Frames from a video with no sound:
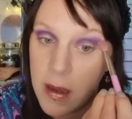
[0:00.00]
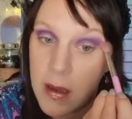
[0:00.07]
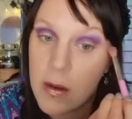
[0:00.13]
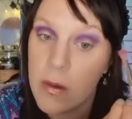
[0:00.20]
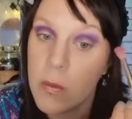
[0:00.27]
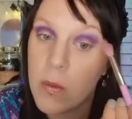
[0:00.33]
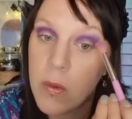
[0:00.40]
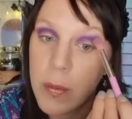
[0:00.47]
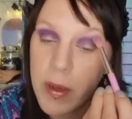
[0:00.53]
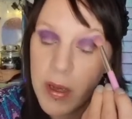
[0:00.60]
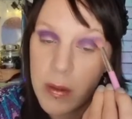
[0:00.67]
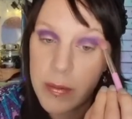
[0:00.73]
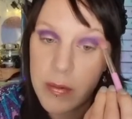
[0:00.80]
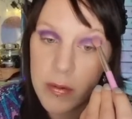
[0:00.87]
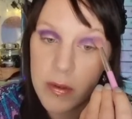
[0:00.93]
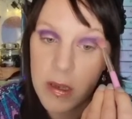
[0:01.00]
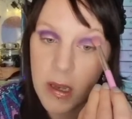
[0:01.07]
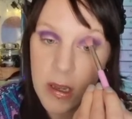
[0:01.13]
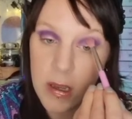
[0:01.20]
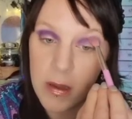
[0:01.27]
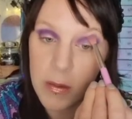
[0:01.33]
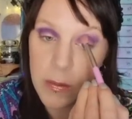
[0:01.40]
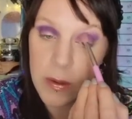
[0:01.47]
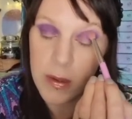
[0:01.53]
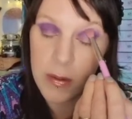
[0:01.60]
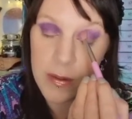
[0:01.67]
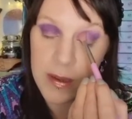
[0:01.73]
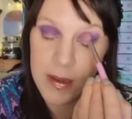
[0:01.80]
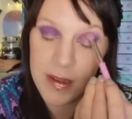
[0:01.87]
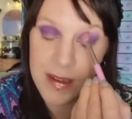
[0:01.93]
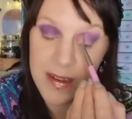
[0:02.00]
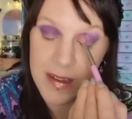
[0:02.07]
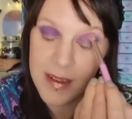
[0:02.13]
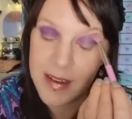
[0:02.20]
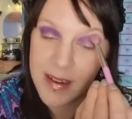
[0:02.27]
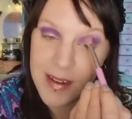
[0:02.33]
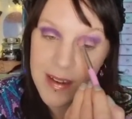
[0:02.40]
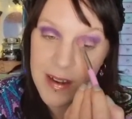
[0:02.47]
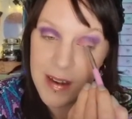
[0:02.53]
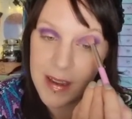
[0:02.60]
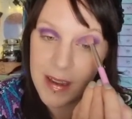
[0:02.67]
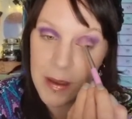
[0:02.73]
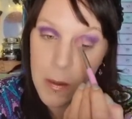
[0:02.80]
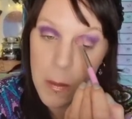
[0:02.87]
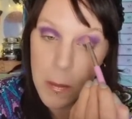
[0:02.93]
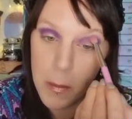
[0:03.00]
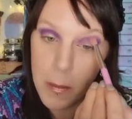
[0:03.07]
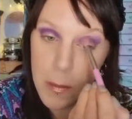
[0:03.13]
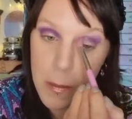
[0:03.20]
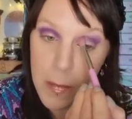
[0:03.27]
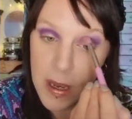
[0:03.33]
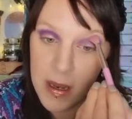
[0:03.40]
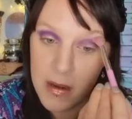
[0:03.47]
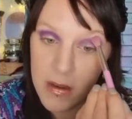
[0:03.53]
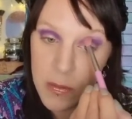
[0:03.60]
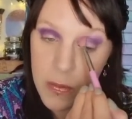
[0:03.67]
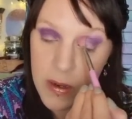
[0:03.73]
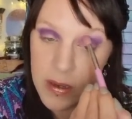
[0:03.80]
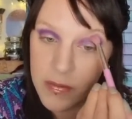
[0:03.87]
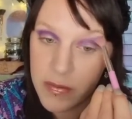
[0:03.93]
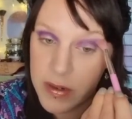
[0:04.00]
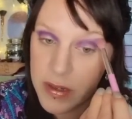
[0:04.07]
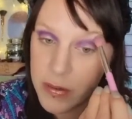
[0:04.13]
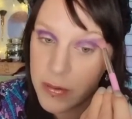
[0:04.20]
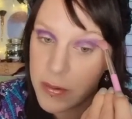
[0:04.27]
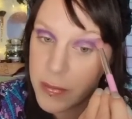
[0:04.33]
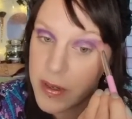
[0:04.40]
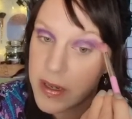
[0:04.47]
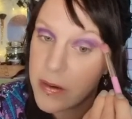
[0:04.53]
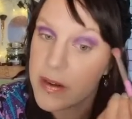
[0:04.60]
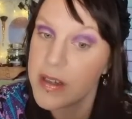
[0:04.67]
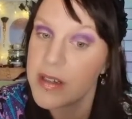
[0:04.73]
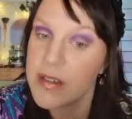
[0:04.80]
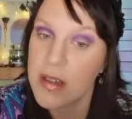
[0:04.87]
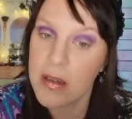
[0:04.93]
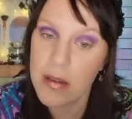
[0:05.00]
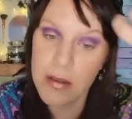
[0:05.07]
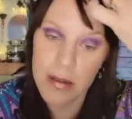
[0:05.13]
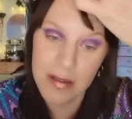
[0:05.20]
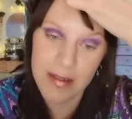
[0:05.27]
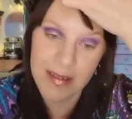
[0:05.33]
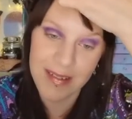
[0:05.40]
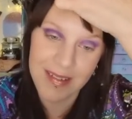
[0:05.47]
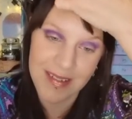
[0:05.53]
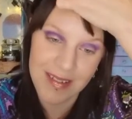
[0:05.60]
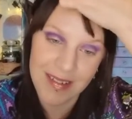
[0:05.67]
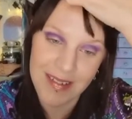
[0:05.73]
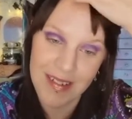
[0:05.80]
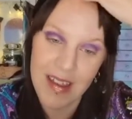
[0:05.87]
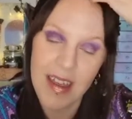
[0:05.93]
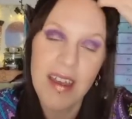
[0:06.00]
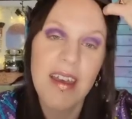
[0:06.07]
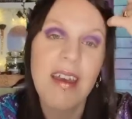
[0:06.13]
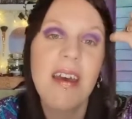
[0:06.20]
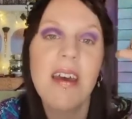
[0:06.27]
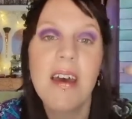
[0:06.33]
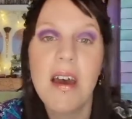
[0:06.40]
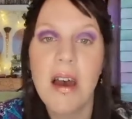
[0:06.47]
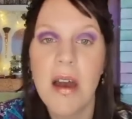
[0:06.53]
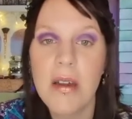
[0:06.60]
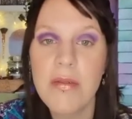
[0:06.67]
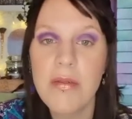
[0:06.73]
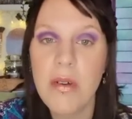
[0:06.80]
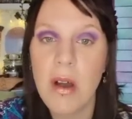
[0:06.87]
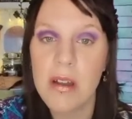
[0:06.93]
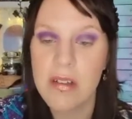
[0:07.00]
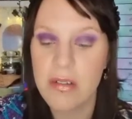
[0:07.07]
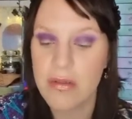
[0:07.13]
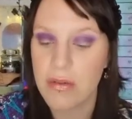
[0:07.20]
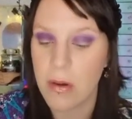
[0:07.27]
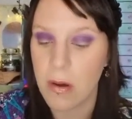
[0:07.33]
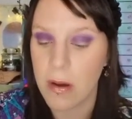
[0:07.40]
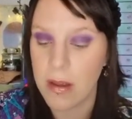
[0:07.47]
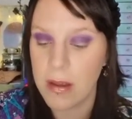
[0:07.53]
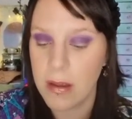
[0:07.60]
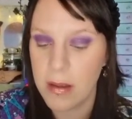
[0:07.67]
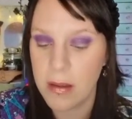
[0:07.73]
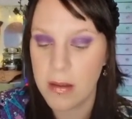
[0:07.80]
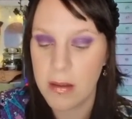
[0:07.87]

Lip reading: And I wore purple today as well to like match whatever I do with my eyeshadow. I thought I'd try.